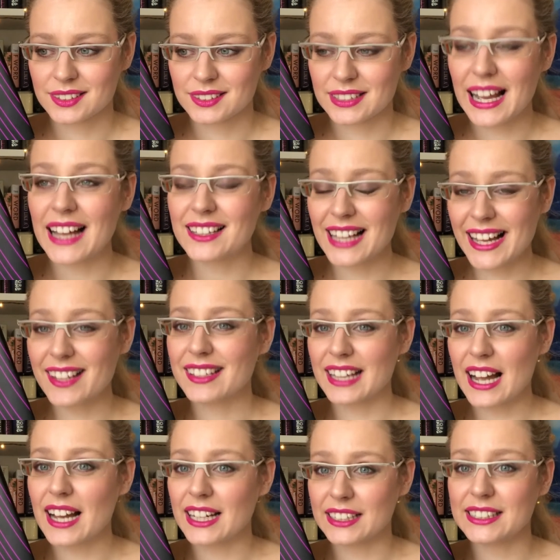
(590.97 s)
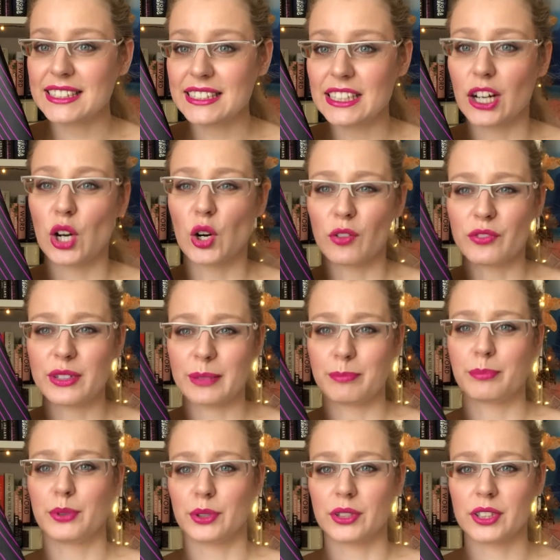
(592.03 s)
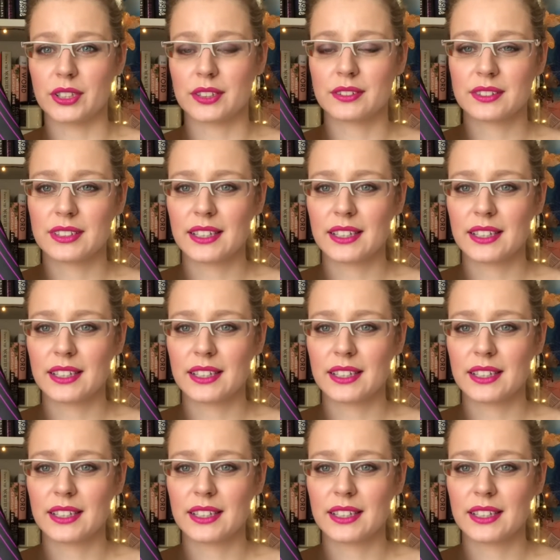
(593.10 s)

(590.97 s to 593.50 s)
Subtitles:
I like the idea of that book,